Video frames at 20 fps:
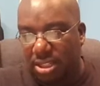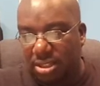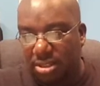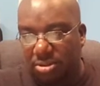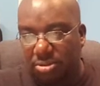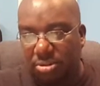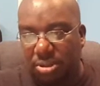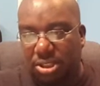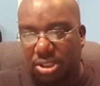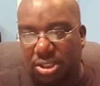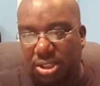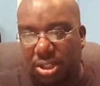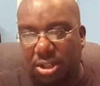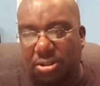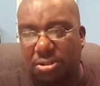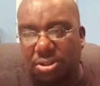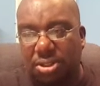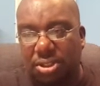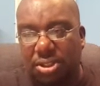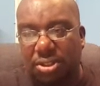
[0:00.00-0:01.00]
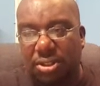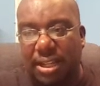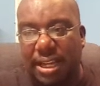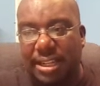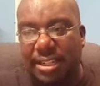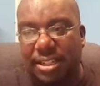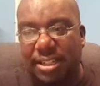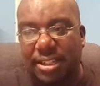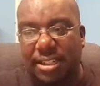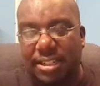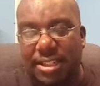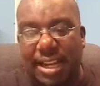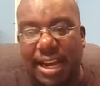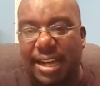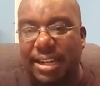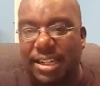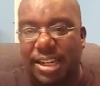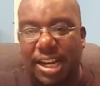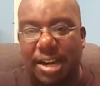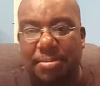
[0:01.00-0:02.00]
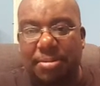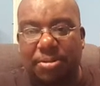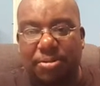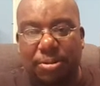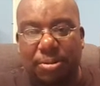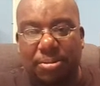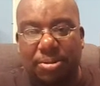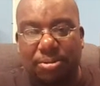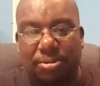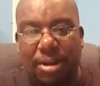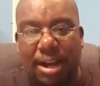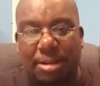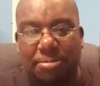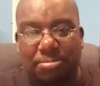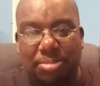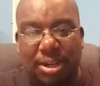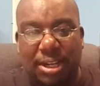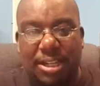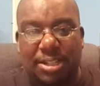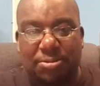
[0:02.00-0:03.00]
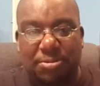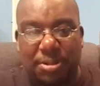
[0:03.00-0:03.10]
which shows you that it's not coming from a right place.